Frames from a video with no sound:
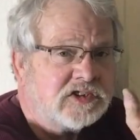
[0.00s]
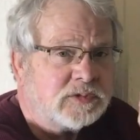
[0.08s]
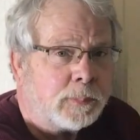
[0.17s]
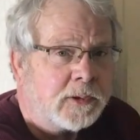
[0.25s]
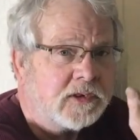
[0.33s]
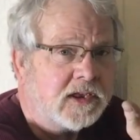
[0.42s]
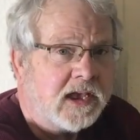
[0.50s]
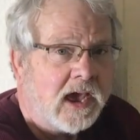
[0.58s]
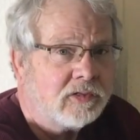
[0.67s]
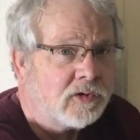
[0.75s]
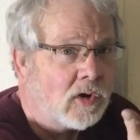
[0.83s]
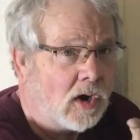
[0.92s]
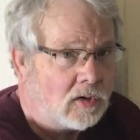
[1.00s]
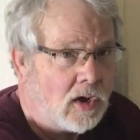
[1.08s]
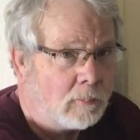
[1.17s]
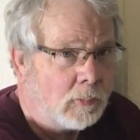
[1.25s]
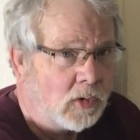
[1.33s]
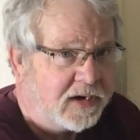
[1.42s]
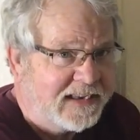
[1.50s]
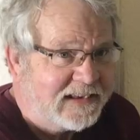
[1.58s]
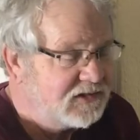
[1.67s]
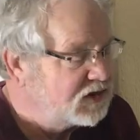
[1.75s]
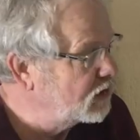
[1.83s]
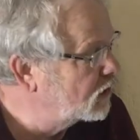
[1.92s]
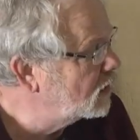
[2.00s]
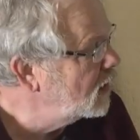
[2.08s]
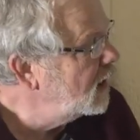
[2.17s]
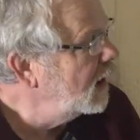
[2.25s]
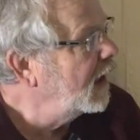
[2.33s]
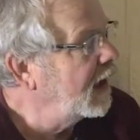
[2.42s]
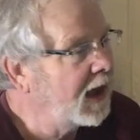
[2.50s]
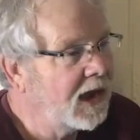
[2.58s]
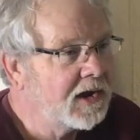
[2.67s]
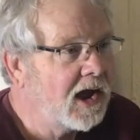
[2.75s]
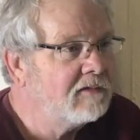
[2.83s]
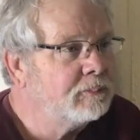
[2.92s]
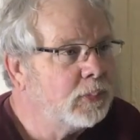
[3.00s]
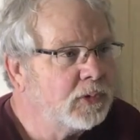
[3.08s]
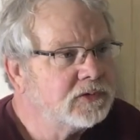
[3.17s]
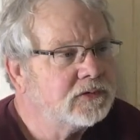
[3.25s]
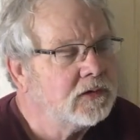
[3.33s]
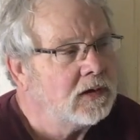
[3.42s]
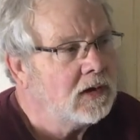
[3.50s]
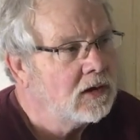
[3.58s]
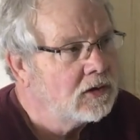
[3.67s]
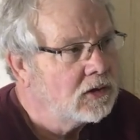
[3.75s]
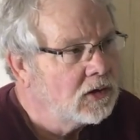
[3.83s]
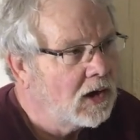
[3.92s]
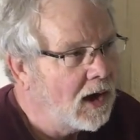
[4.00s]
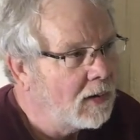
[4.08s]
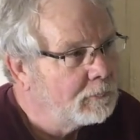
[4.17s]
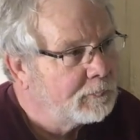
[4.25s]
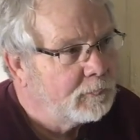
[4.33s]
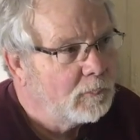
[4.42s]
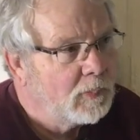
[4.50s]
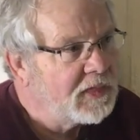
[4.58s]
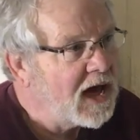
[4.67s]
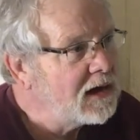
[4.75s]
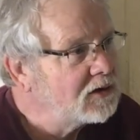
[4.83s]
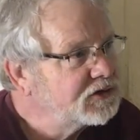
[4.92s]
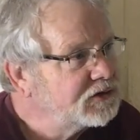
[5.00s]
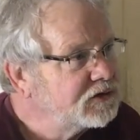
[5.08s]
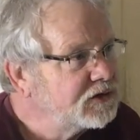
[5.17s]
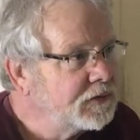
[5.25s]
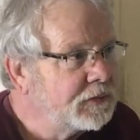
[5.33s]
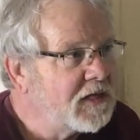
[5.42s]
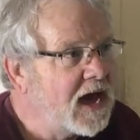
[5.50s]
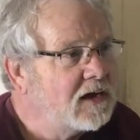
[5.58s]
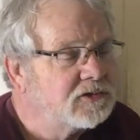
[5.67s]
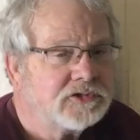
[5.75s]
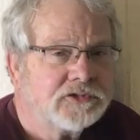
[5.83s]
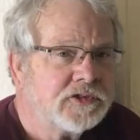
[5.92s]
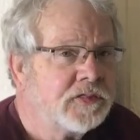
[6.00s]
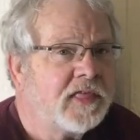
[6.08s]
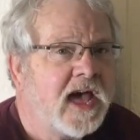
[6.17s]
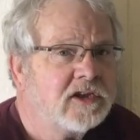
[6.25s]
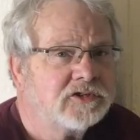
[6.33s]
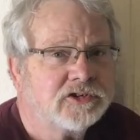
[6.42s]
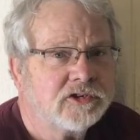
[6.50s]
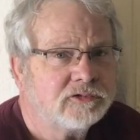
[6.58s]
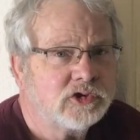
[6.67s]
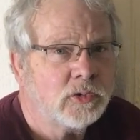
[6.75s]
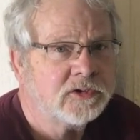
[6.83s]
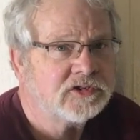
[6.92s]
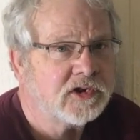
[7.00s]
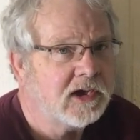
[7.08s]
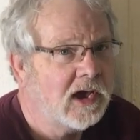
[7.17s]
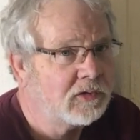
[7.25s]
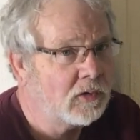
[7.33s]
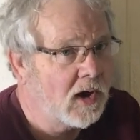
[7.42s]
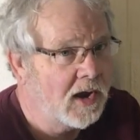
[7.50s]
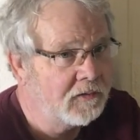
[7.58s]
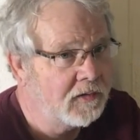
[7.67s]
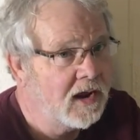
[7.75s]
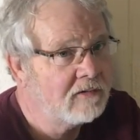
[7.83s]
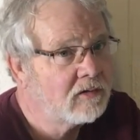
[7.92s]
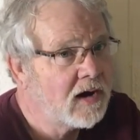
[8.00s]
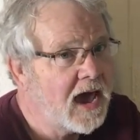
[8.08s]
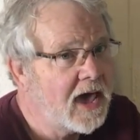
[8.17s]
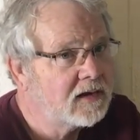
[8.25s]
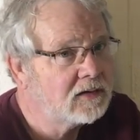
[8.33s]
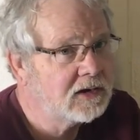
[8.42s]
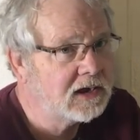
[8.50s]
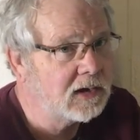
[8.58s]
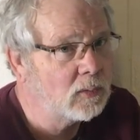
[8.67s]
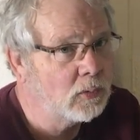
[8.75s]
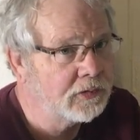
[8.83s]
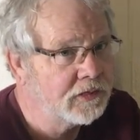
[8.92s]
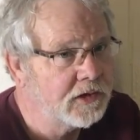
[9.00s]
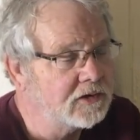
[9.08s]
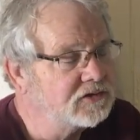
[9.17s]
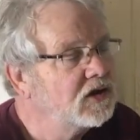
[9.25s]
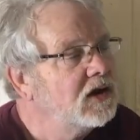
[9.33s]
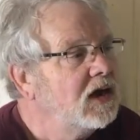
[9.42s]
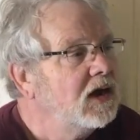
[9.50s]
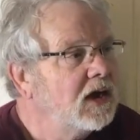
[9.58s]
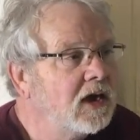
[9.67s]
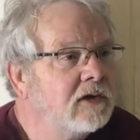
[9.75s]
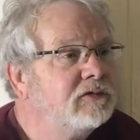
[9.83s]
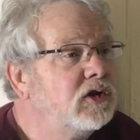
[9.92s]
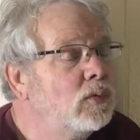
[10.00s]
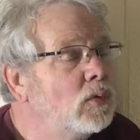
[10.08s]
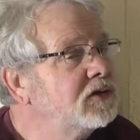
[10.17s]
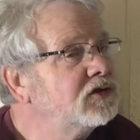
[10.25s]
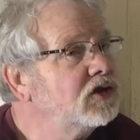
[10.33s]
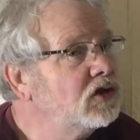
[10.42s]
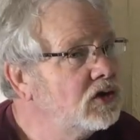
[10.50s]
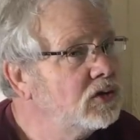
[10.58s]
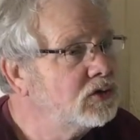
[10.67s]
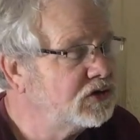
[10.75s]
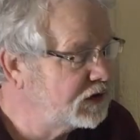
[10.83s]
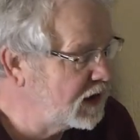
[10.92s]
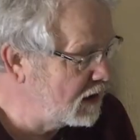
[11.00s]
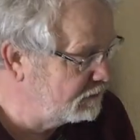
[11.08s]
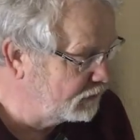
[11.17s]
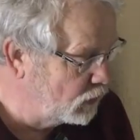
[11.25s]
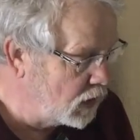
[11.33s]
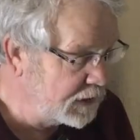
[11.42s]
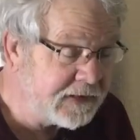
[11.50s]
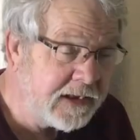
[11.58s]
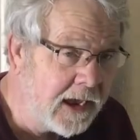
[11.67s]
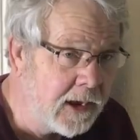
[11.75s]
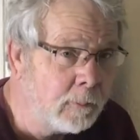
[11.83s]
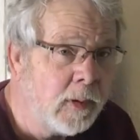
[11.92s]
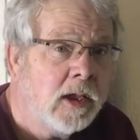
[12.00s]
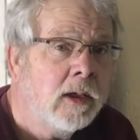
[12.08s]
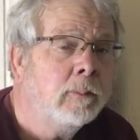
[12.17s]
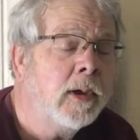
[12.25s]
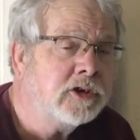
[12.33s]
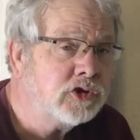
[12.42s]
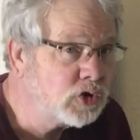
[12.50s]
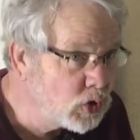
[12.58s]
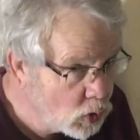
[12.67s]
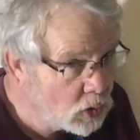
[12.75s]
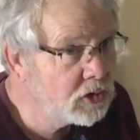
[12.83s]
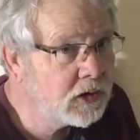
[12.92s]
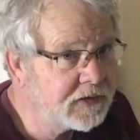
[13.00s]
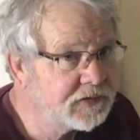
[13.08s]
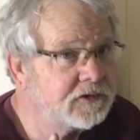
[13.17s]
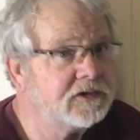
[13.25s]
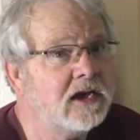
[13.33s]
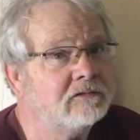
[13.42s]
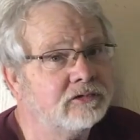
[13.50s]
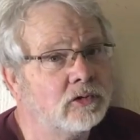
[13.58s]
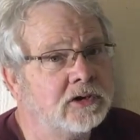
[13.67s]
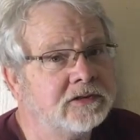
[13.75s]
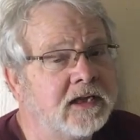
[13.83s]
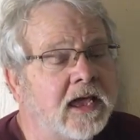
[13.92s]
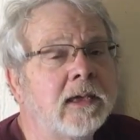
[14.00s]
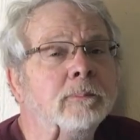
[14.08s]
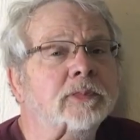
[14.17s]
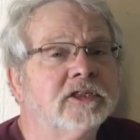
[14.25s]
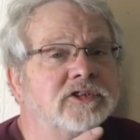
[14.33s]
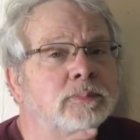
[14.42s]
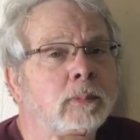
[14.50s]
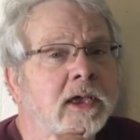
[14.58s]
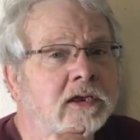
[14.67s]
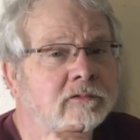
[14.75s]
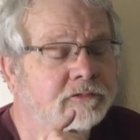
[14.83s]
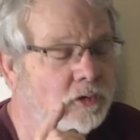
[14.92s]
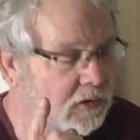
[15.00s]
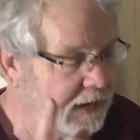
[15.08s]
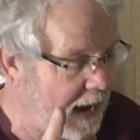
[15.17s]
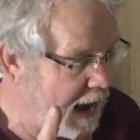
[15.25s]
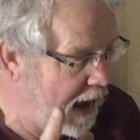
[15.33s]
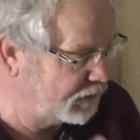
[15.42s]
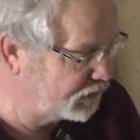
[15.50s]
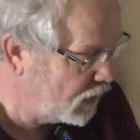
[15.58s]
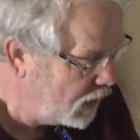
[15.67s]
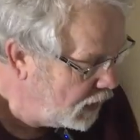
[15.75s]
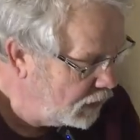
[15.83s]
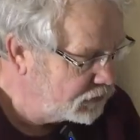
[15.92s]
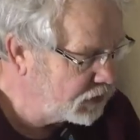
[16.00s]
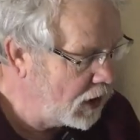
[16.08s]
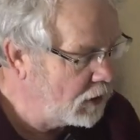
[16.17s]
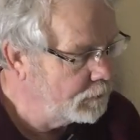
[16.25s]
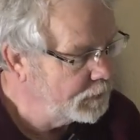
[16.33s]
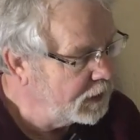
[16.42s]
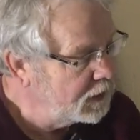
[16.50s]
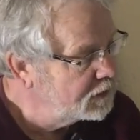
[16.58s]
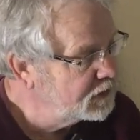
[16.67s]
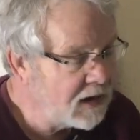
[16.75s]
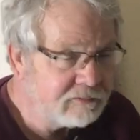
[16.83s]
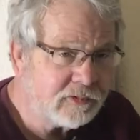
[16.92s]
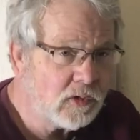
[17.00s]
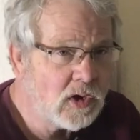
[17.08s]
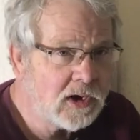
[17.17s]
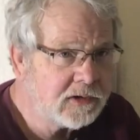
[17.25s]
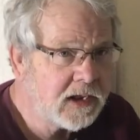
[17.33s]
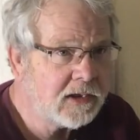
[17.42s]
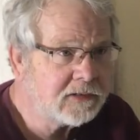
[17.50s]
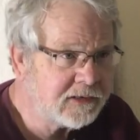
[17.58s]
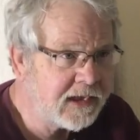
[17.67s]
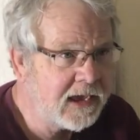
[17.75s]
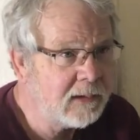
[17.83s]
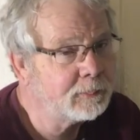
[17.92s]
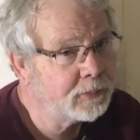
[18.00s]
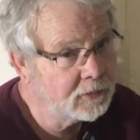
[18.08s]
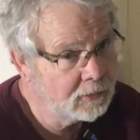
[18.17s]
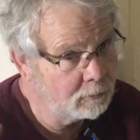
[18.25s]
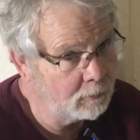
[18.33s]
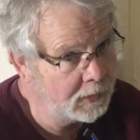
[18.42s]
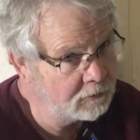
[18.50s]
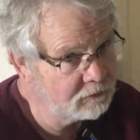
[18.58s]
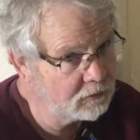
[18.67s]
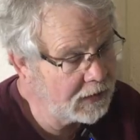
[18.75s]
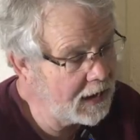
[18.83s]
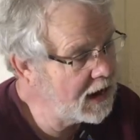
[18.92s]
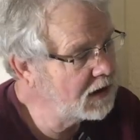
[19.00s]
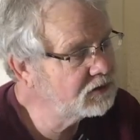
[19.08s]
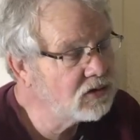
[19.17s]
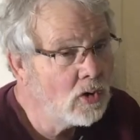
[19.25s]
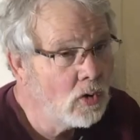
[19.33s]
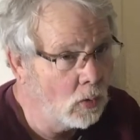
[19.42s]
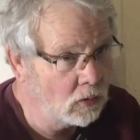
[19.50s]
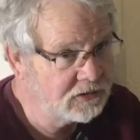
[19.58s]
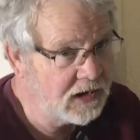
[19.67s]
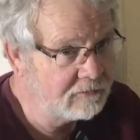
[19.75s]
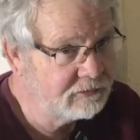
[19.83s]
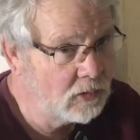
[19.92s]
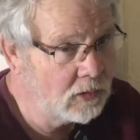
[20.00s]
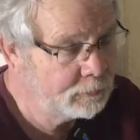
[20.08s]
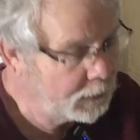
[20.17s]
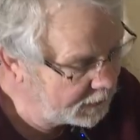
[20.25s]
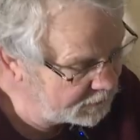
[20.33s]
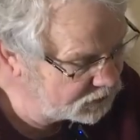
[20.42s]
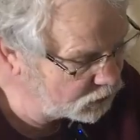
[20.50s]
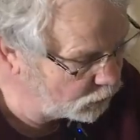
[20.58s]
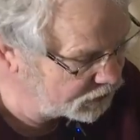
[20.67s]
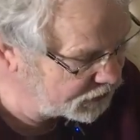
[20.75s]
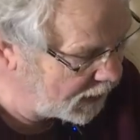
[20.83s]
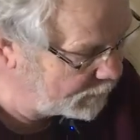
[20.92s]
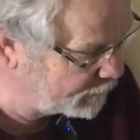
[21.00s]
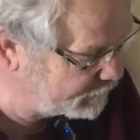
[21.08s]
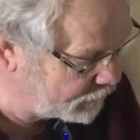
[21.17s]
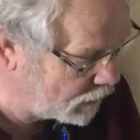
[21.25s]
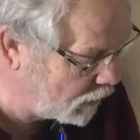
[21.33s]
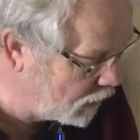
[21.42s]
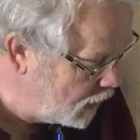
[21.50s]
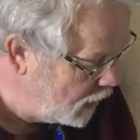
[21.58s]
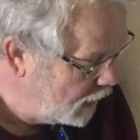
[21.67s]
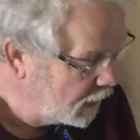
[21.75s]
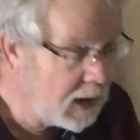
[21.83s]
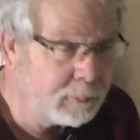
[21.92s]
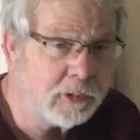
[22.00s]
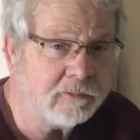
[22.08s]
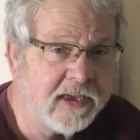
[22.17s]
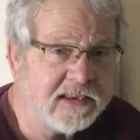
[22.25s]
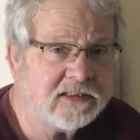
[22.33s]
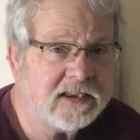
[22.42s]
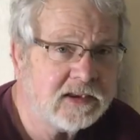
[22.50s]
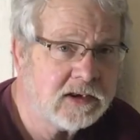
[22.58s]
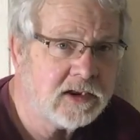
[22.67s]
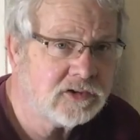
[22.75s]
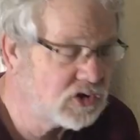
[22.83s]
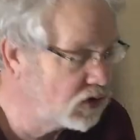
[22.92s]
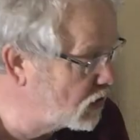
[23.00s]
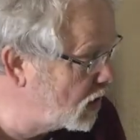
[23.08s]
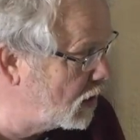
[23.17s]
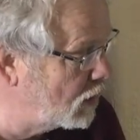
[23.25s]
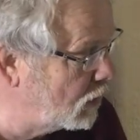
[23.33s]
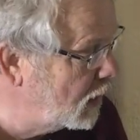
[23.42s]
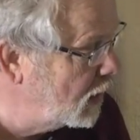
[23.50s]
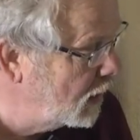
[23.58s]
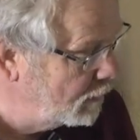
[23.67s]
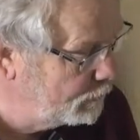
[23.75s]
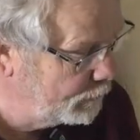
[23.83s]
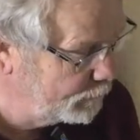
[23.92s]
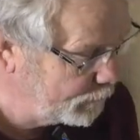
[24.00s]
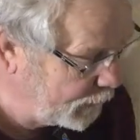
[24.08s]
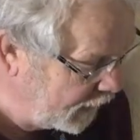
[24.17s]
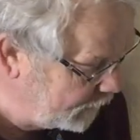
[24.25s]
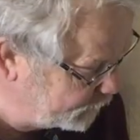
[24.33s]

spin together a lot more easier. And I've put thousands and thousands and thousands of joints together and never had a leak with this. If you want to use Teflon tape, make sure you get the Teflon tape that's made for gas. So Teflon tape made for gas, or Teflon paste, which I prefer, a couple of 18-inch long pipe